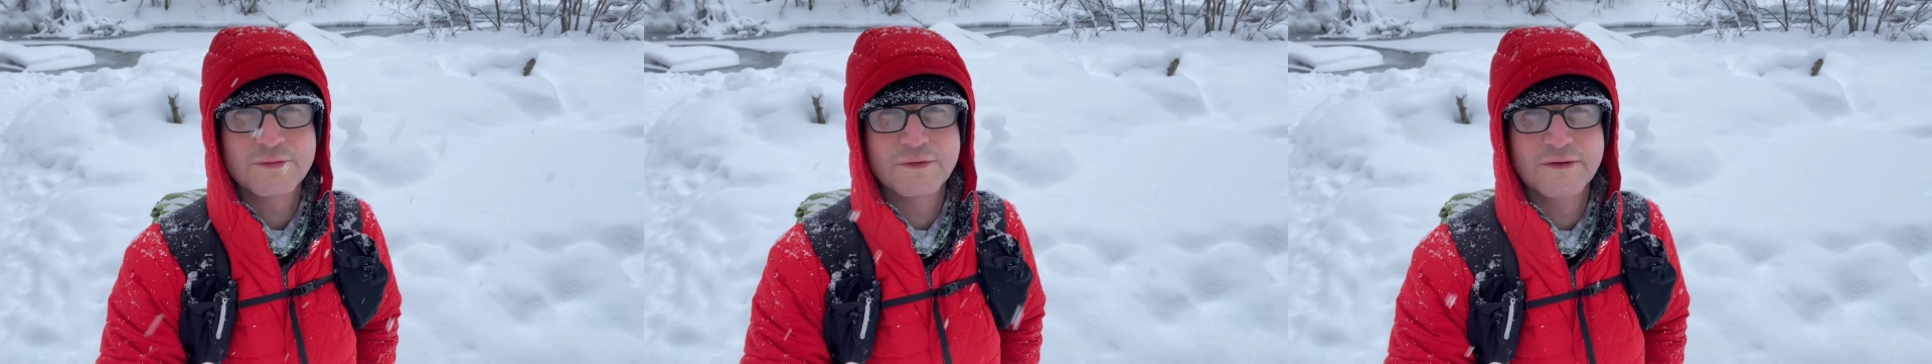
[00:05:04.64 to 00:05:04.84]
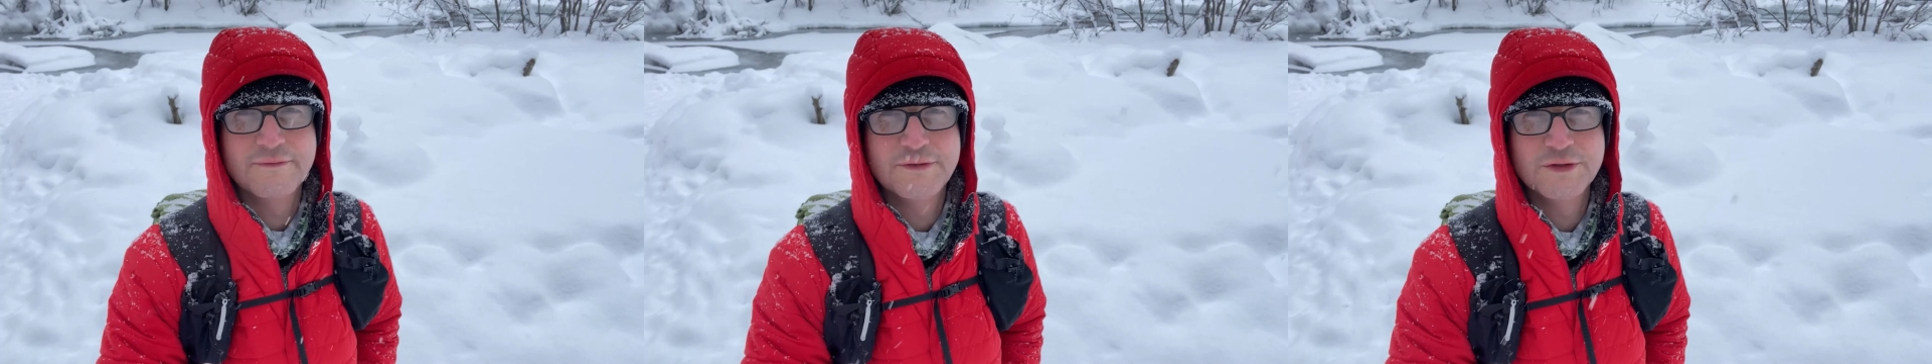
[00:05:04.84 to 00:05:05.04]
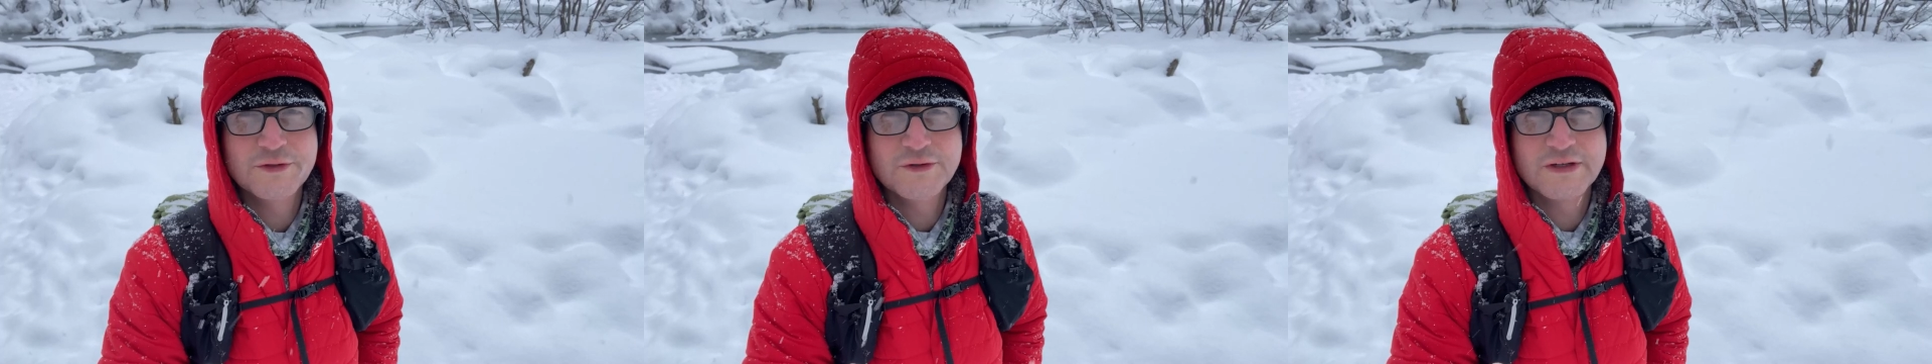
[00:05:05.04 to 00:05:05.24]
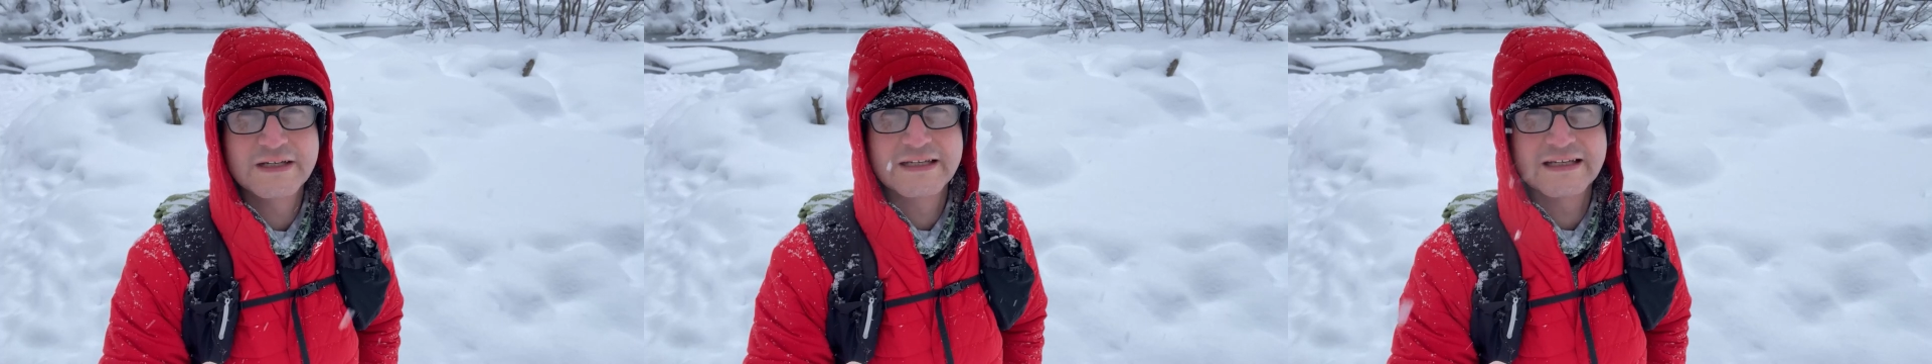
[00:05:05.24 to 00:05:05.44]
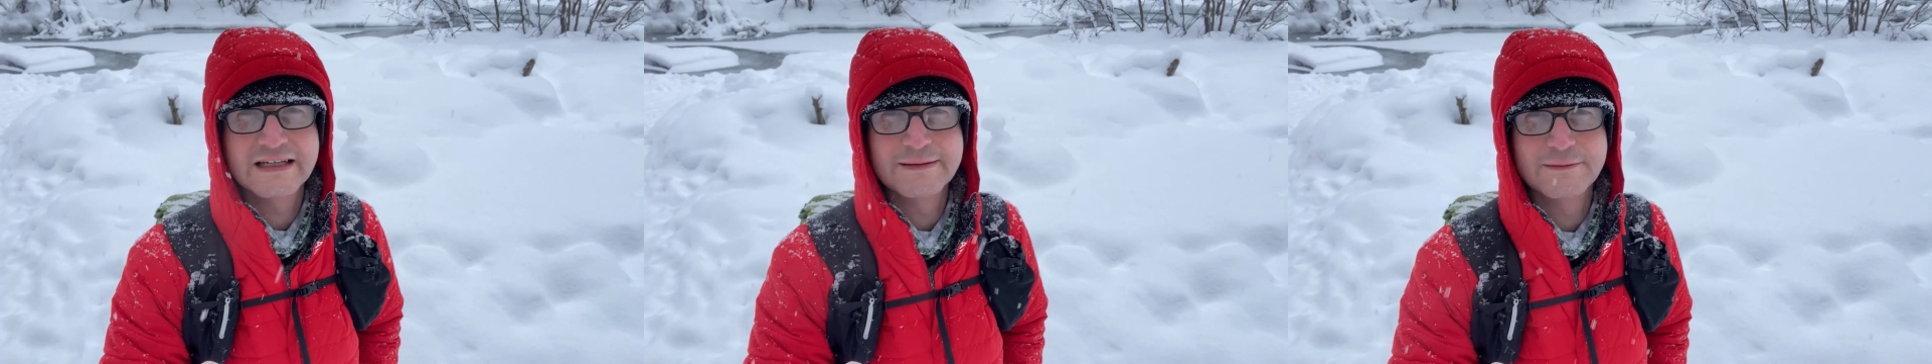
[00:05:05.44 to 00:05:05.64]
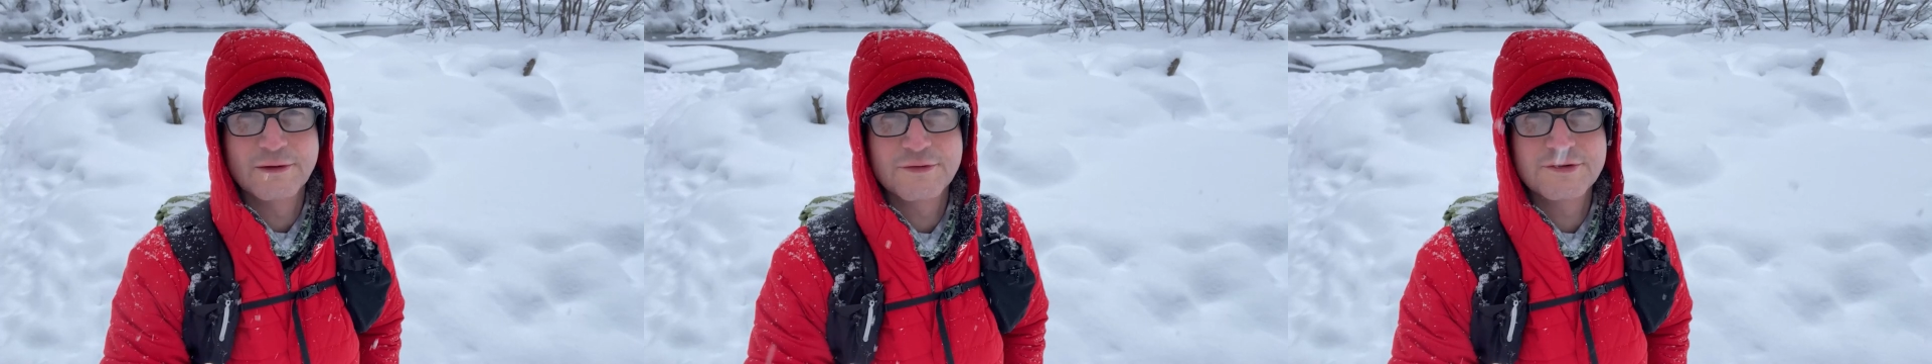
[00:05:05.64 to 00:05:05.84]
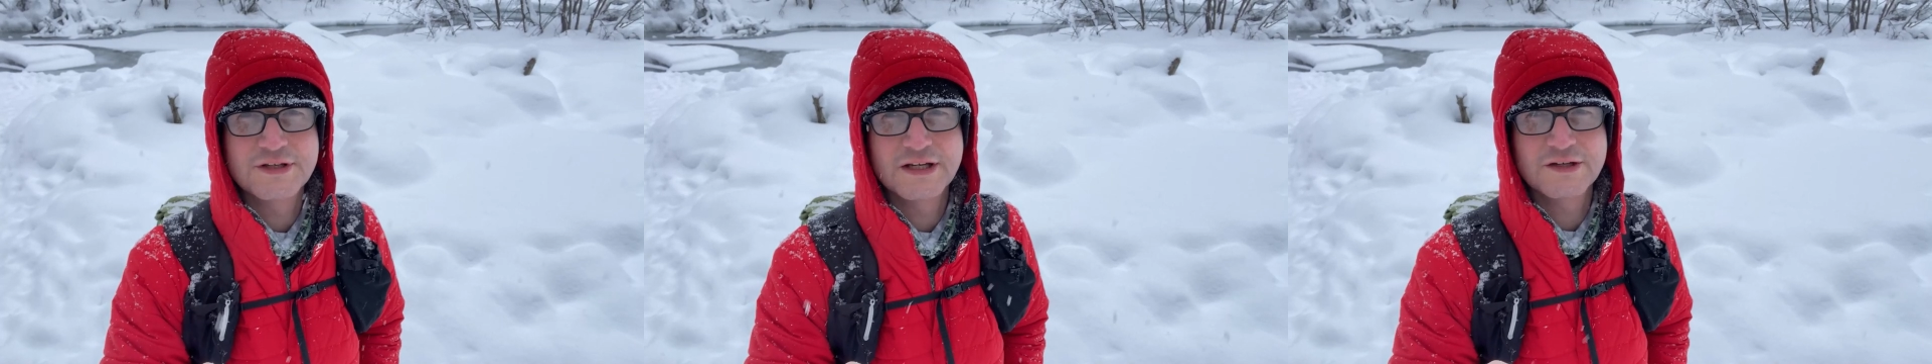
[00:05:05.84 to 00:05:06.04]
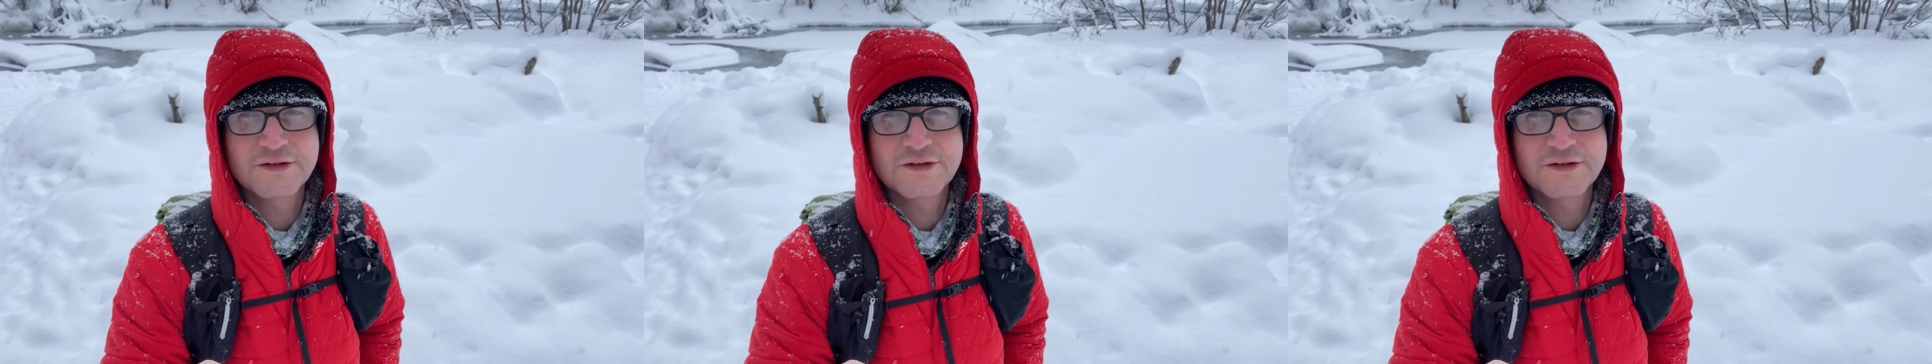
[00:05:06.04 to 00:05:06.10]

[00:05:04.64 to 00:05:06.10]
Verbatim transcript: review in both 10